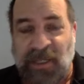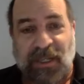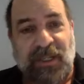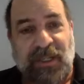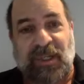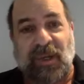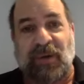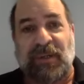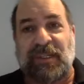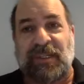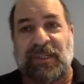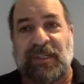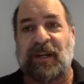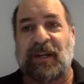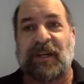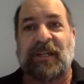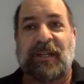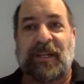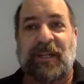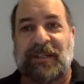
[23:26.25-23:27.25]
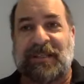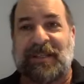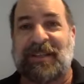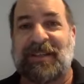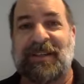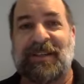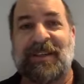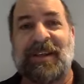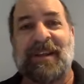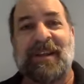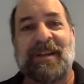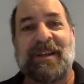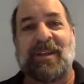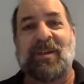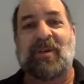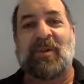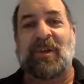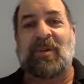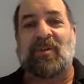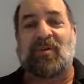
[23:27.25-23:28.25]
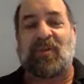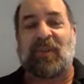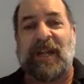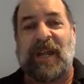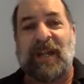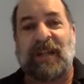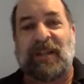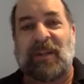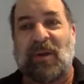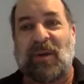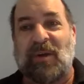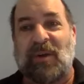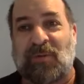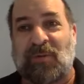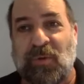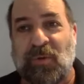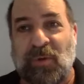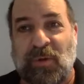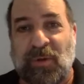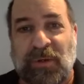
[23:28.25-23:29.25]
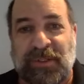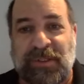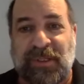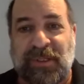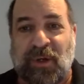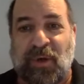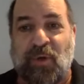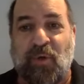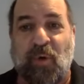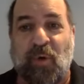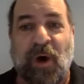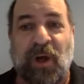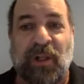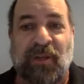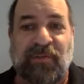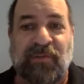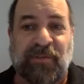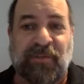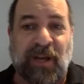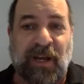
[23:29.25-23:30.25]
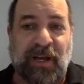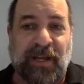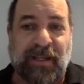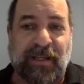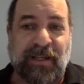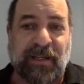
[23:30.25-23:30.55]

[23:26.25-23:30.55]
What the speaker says: So you can create those rules to qualify